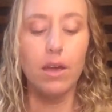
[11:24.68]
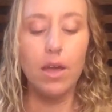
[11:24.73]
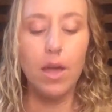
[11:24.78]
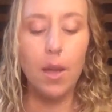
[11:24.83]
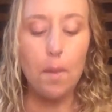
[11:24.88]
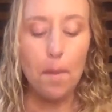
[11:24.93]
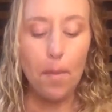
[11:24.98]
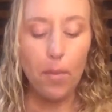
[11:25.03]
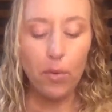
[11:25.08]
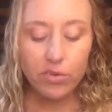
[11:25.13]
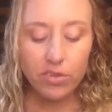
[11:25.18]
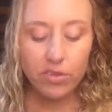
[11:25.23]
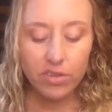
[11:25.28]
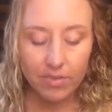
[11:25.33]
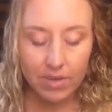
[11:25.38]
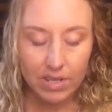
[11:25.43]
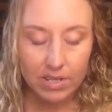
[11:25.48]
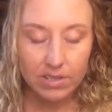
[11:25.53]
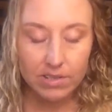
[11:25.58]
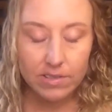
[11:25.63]
Most of
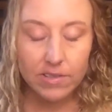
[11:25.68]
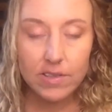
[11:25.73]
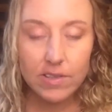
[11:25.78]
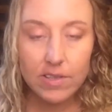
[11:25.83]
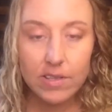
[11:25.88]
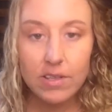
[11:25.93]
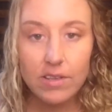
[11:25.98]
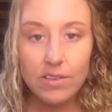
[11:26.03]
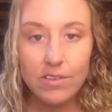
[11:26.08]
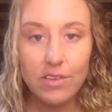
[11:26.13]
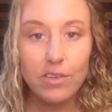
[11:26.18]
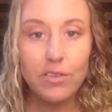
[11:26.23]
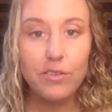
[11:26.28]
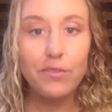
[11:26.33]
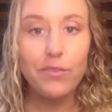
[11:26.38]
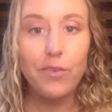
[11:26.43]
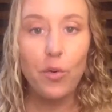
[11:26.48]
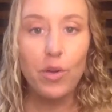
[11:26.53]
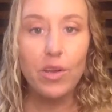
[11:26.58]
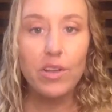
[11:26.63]
us just
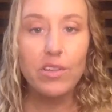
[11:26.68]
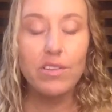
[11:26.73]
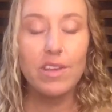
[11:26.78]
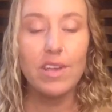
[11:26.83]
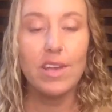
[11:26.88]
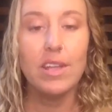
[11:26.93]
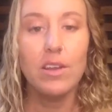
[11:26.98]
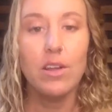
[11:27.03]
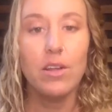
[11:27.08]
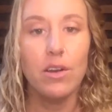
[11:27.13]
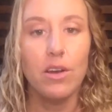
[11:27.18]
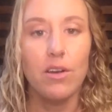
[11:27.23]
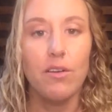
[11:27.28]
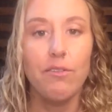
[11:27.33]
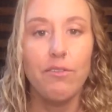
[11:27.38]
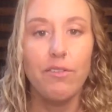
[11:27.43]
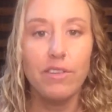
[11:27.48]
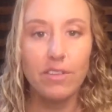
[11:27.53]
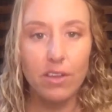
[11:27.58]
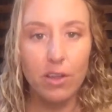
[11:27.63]
focus in on our
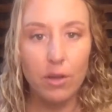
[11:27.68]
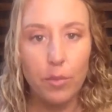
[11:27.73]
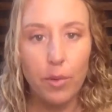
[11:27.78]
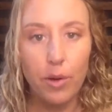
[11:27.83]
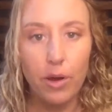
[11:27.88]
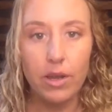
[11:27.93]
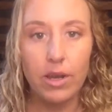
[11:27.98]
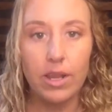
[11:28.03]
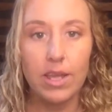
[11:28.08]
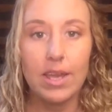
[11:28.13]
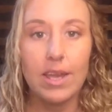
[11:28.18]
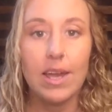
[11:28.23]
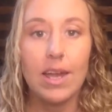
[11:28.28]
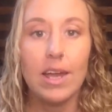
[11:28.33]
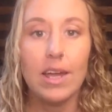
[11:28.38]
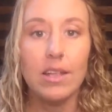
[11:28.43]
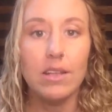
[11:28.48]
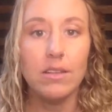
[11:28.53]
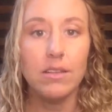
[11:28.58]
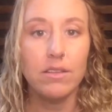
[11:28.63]
physical body
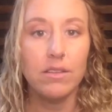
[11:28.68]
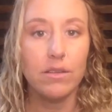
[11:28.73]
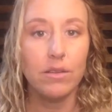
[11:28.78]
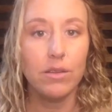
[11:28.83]
and